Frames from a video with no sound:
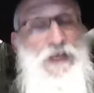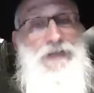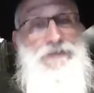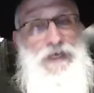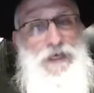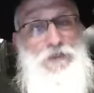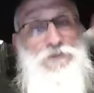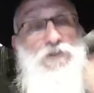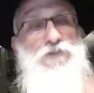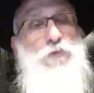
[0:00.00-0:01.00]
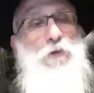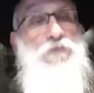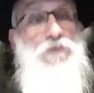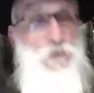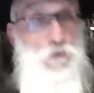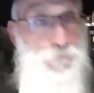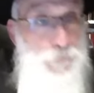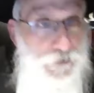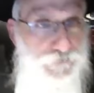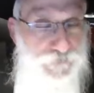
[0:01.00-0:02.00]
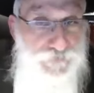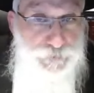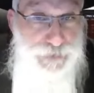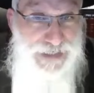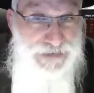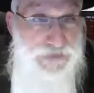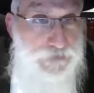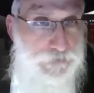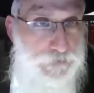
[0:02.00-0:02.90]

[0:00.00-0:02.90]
and the heart controls the lower parts of the body,